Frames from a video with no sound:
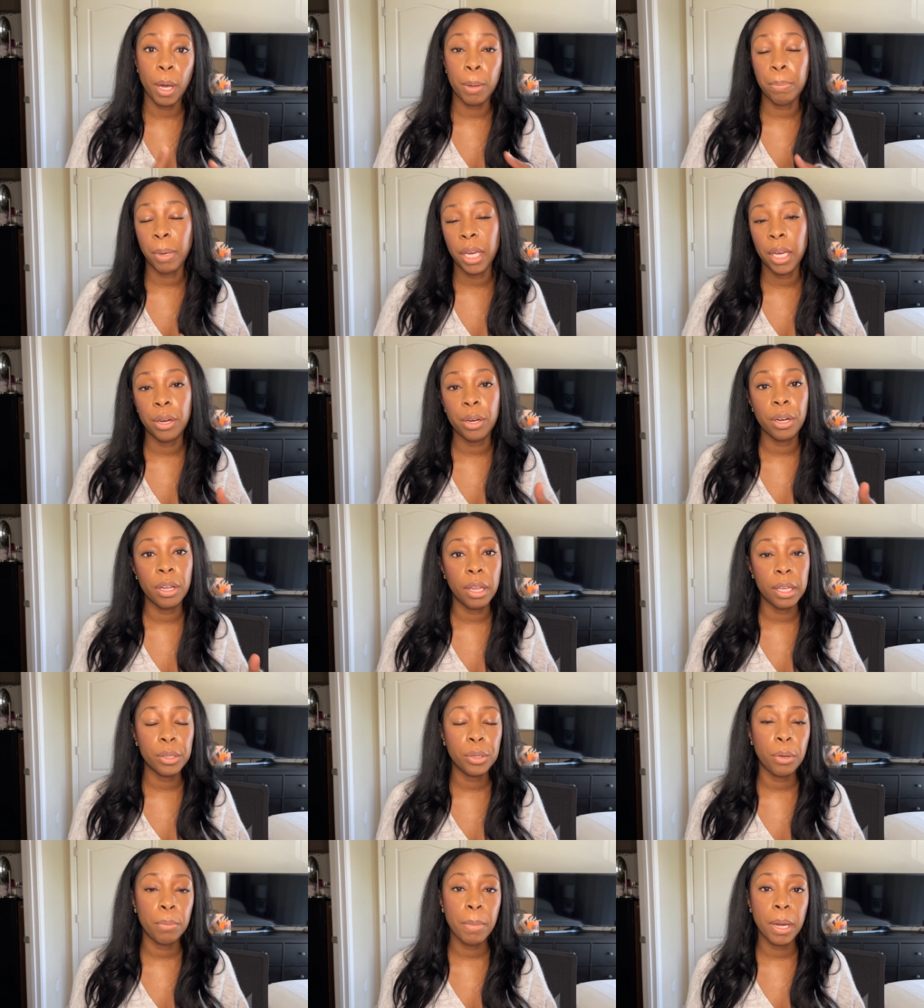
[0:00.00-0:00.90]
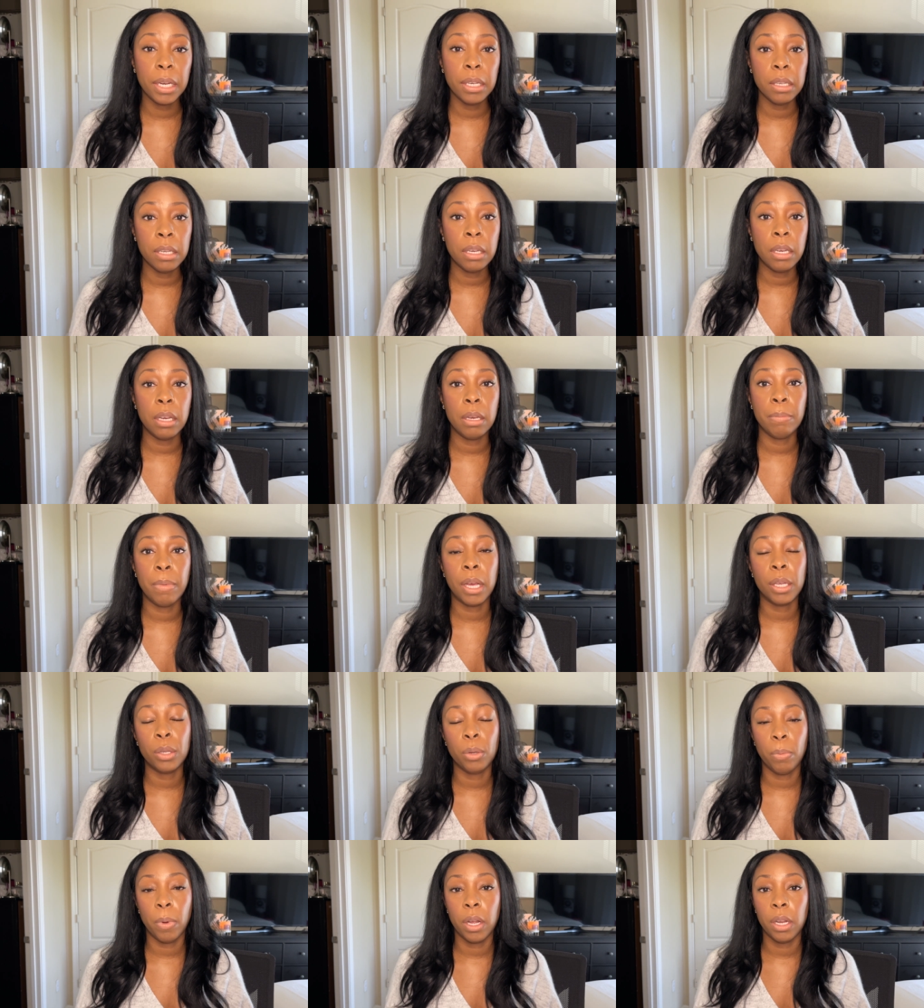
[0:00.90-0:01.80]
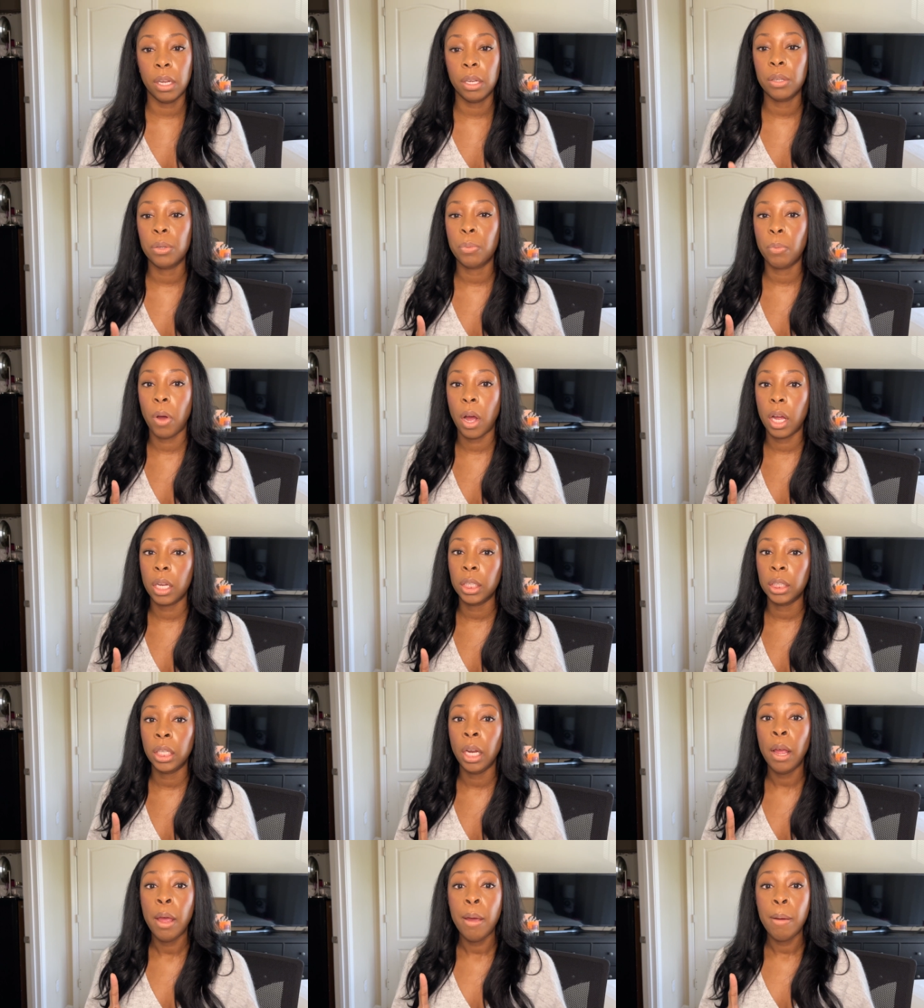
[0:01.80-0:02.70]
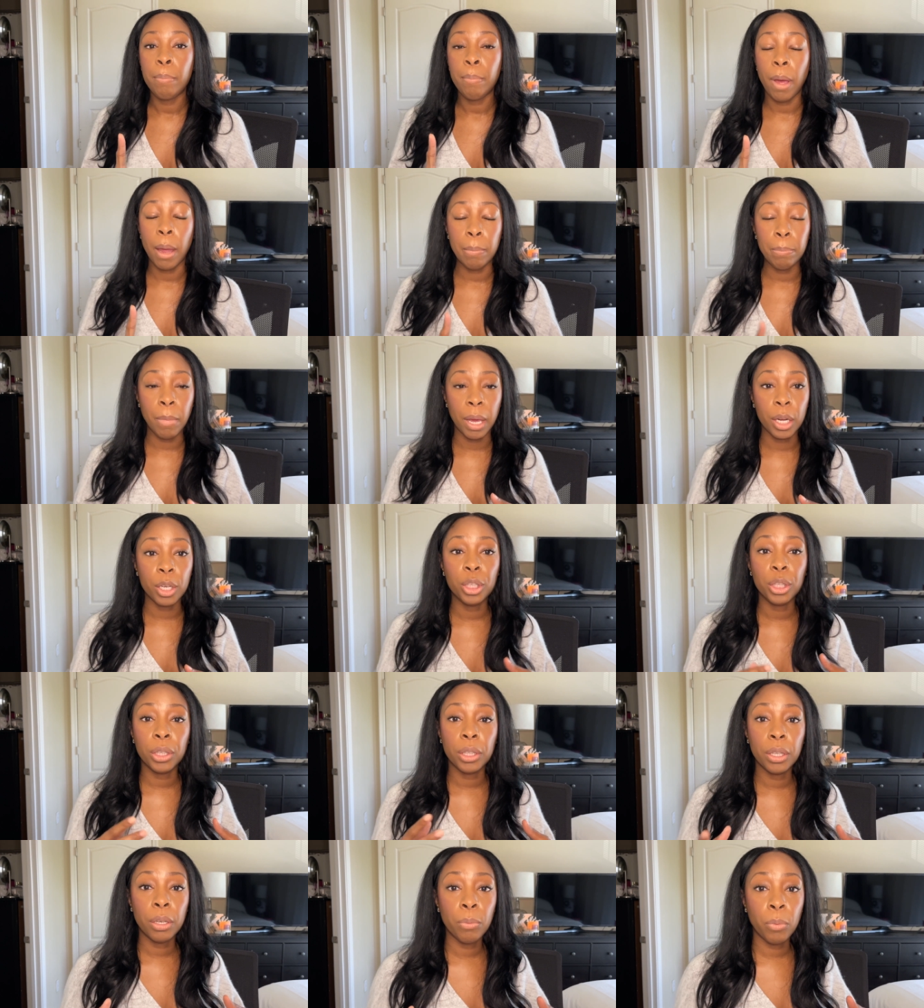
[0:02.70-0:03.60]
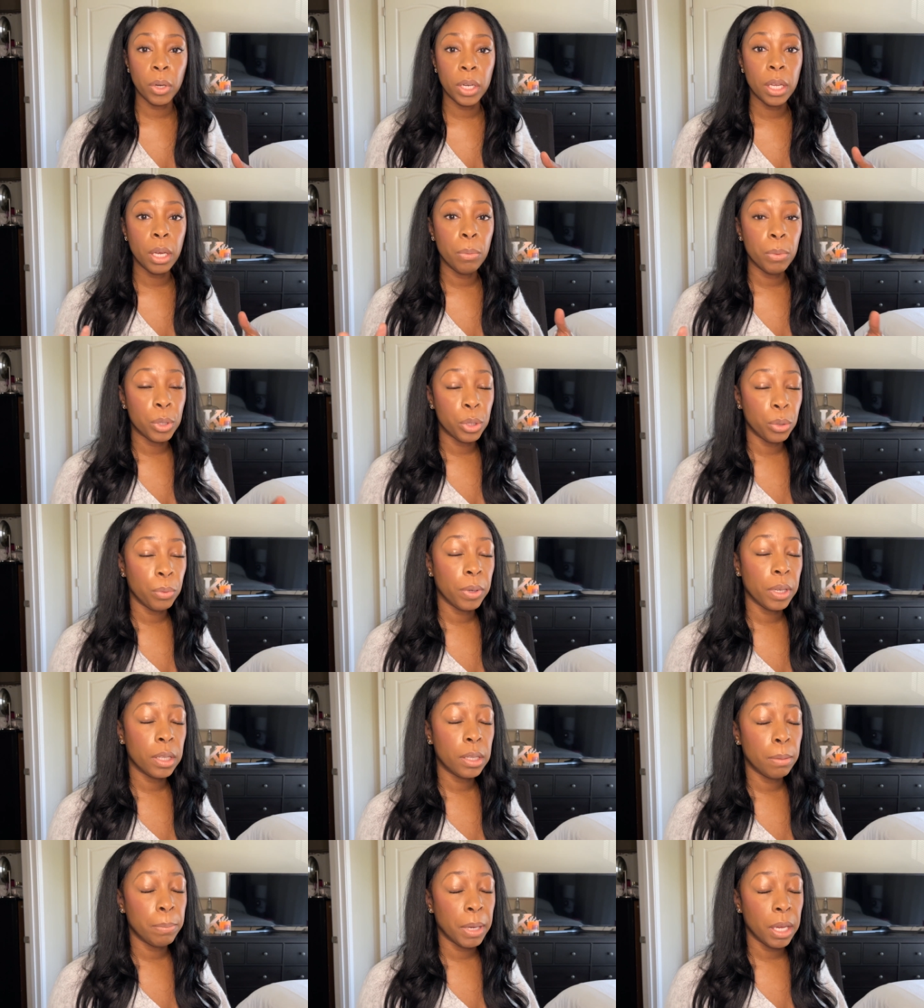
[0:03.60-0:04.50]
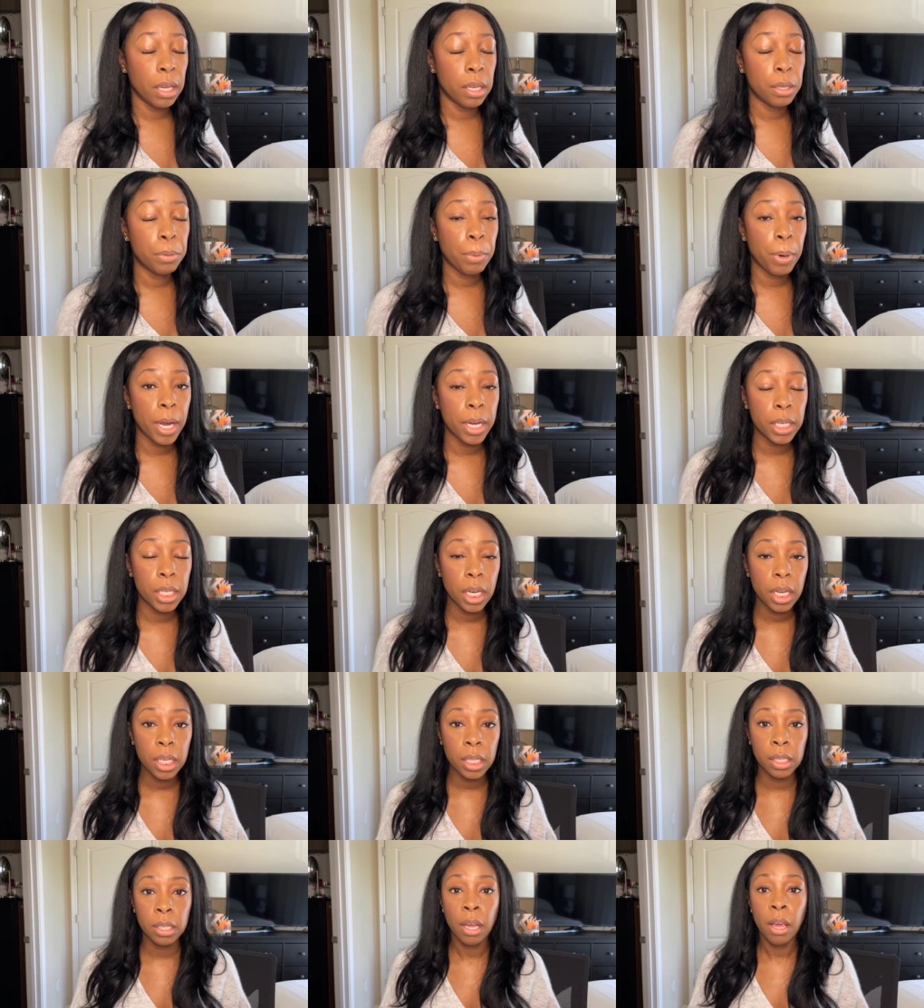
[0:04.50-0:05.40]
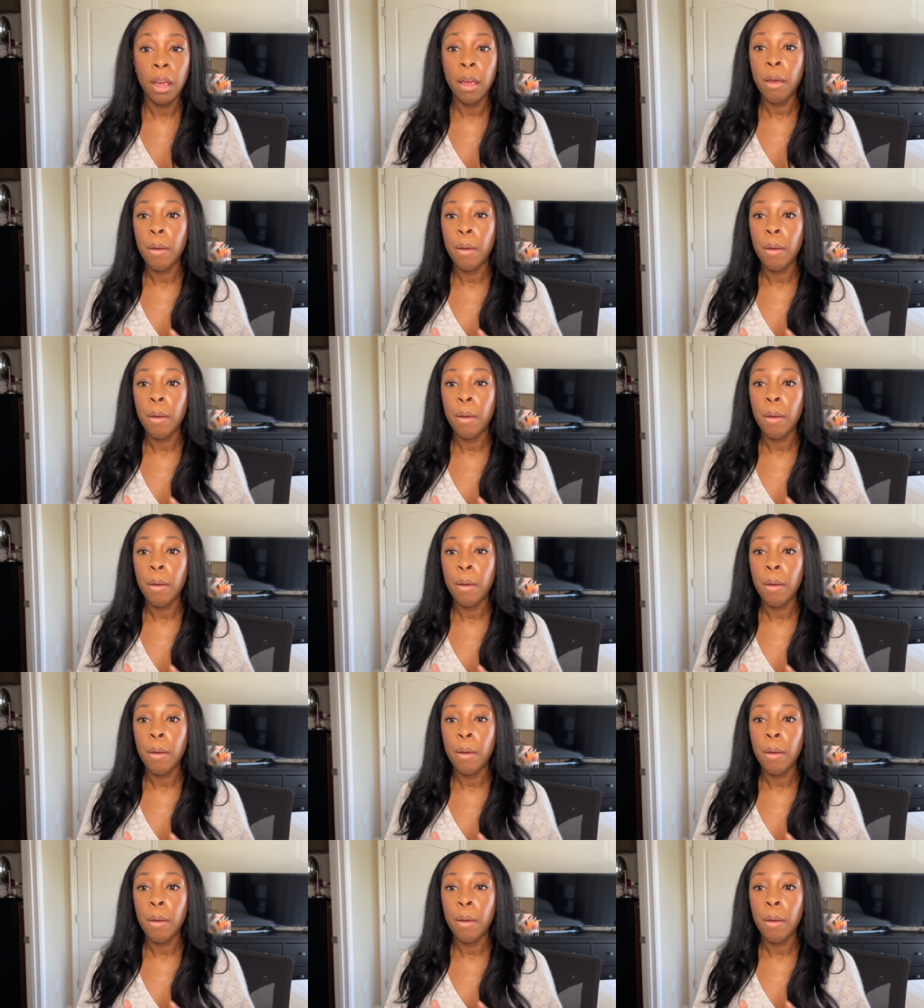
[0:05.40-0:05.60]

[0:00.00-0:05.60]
a peer that's on my team as well as watch my manager when he was doing some of his projects.